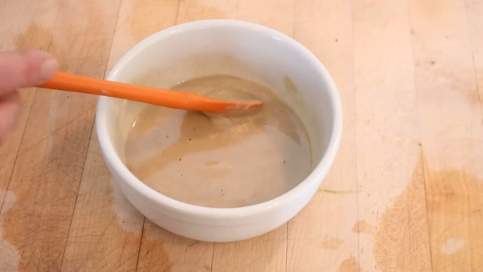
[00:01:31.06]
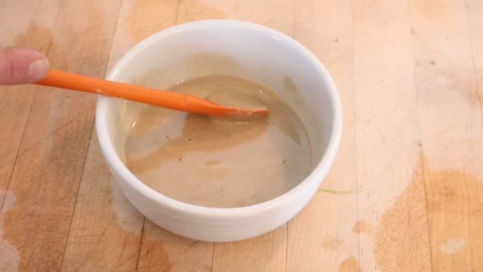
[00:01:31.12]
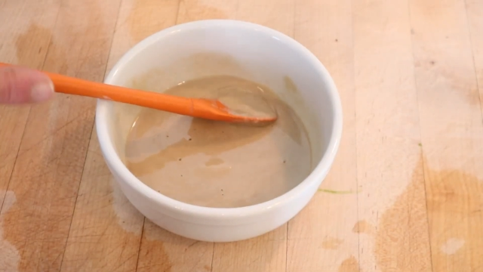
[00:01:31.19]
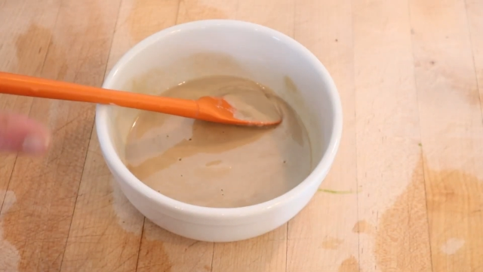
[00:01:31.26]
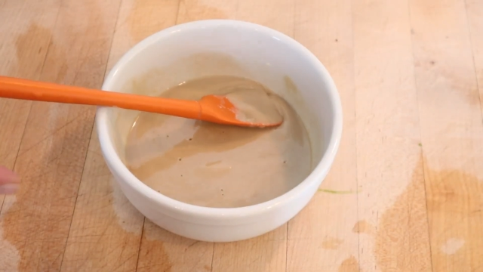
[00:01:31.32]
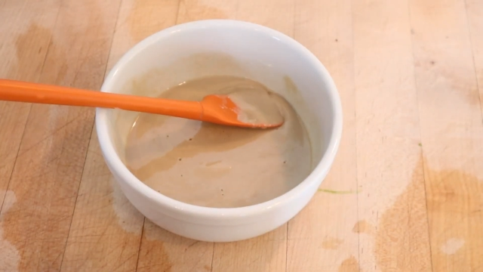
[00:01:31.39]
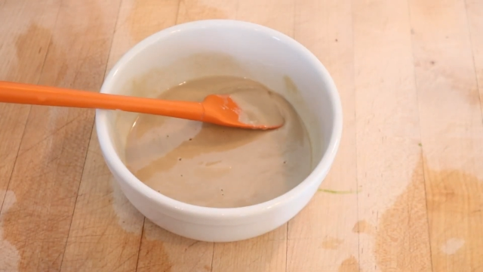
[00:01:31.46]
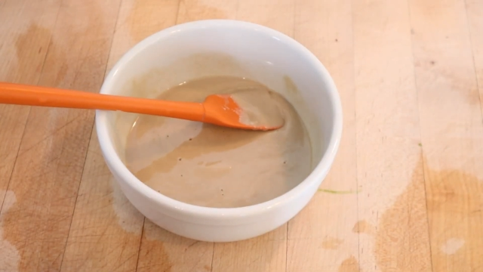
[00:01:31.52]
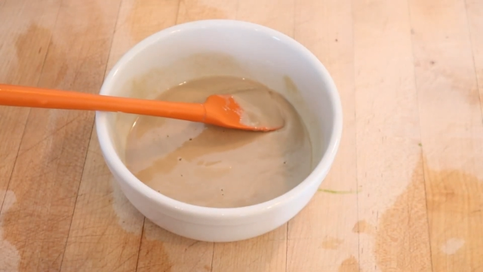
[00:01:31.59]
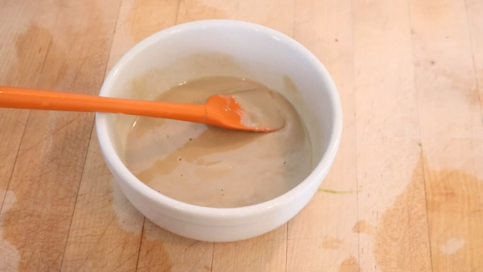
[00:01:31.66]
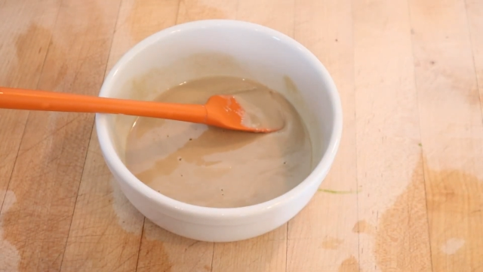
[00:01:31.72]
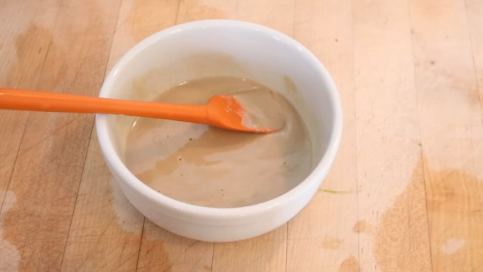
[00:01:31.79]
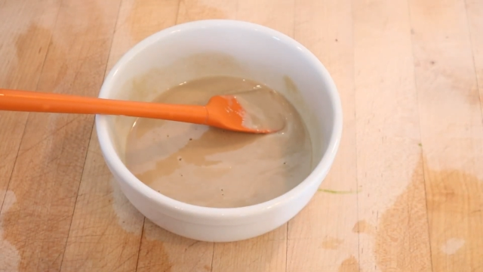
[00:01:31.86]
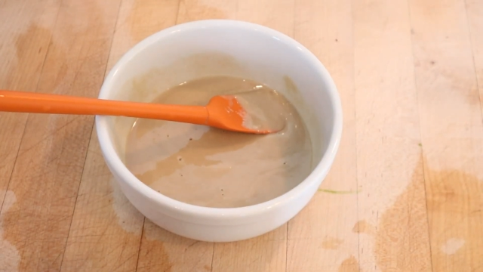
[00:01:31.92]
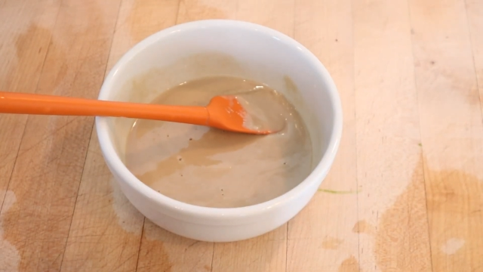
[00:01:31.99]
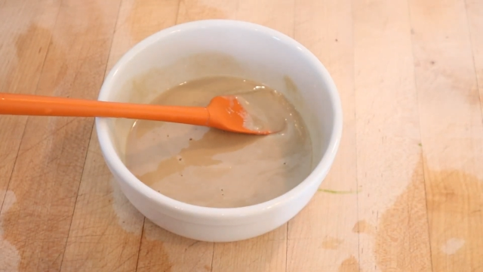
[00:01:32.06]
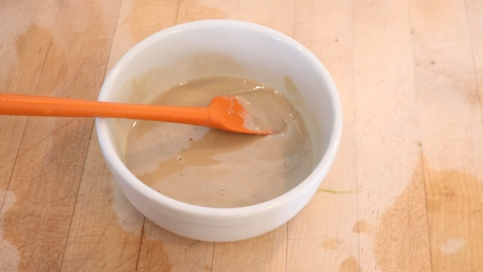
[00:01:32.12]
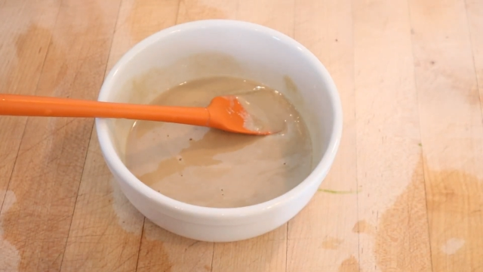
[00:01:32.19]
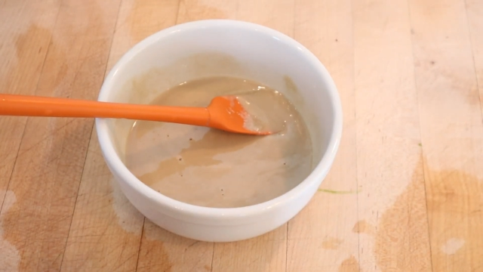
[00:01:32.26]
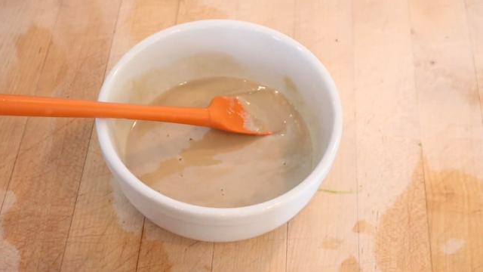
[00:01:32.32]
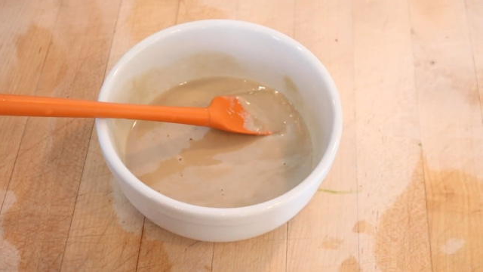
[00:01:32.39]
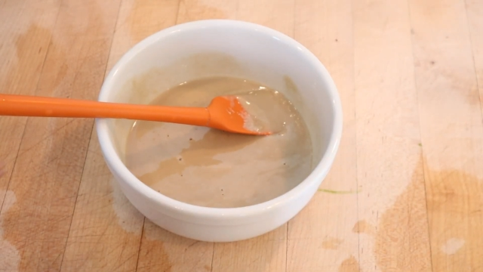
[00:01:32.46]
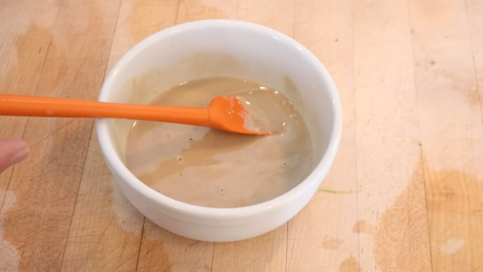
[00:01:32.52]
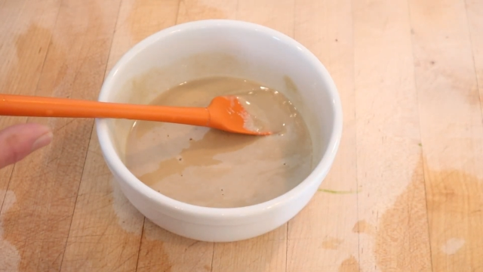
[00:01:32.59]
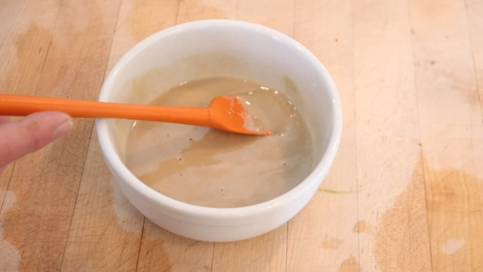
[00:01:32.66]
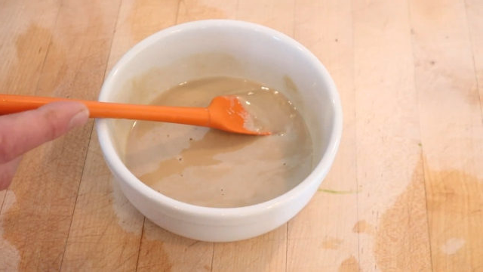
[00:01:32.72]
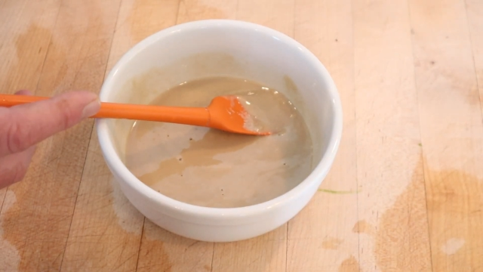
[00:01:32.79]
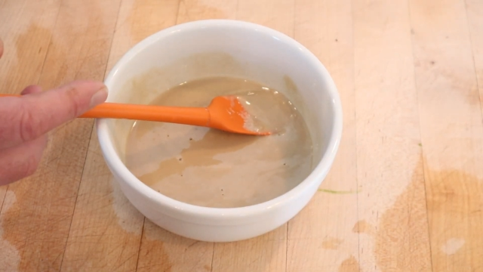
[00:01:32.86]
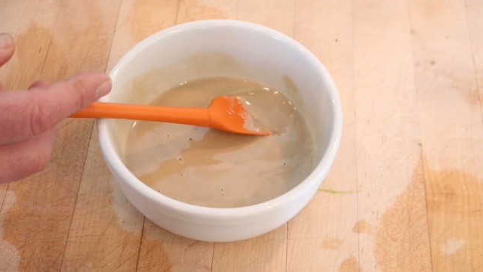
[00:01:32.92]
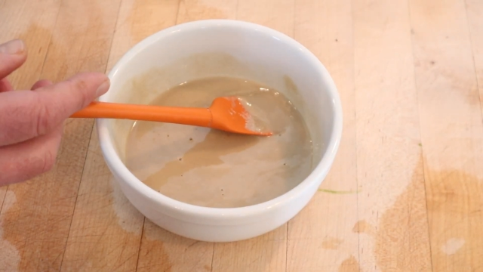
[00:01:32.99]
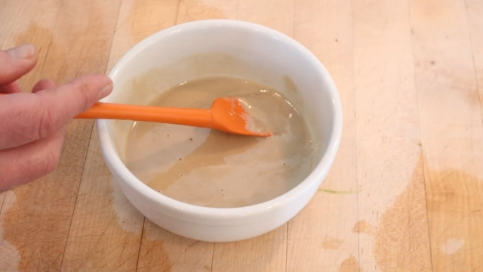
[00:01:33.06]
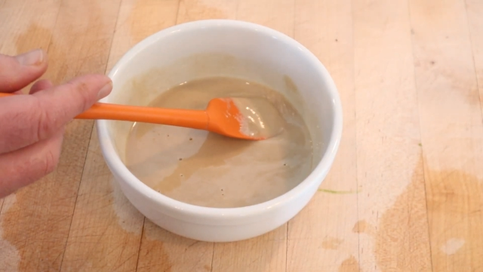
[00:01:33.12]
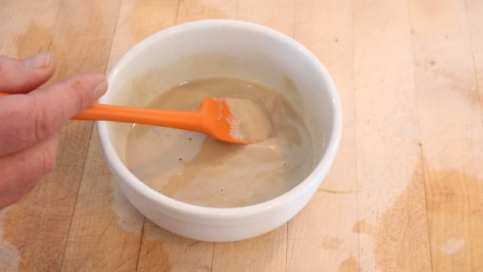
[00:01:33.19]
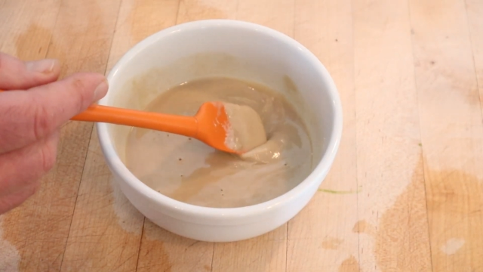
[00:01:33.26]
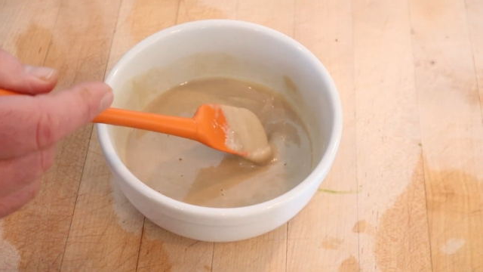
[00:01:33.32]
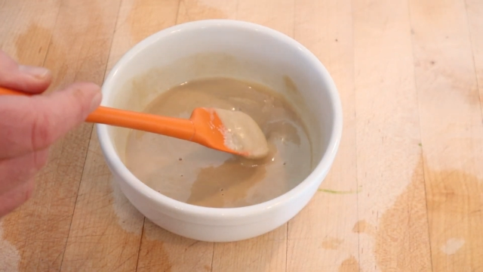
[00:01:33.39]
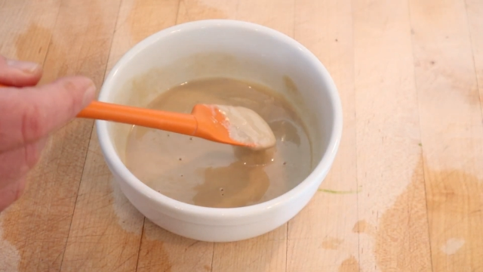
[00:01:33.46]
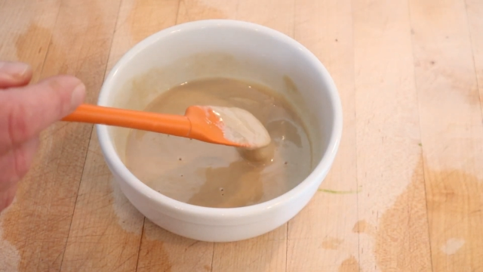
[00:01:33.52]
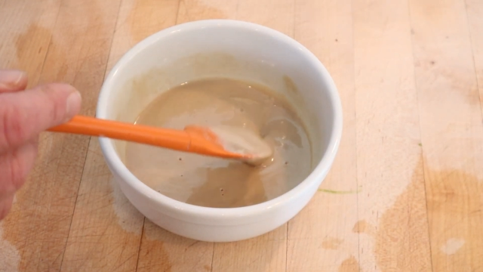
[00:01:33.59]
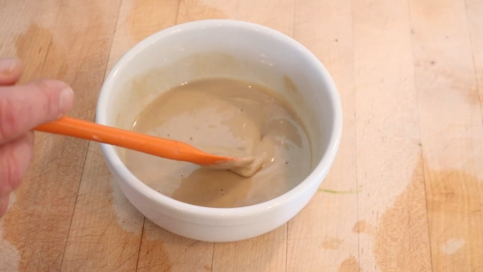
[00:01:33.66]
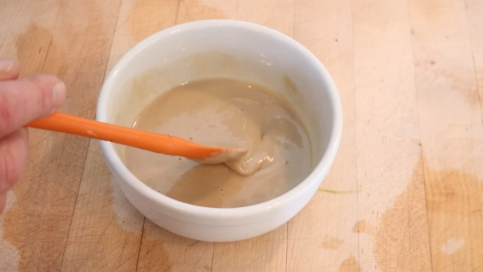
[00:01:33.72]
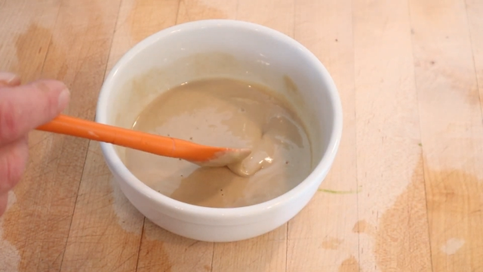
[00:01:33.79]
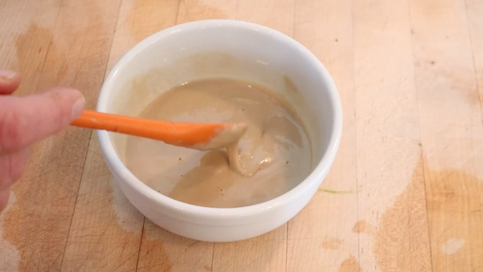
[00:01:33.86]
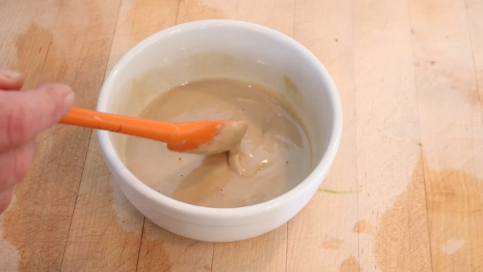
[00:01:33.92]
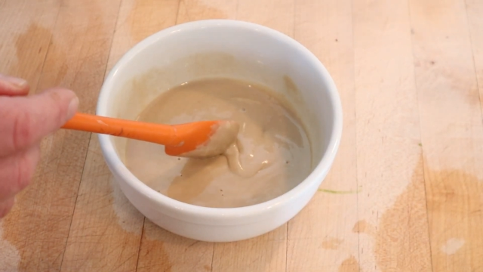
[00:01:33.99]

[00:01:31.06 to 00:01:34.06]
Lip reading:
(no speaker visible)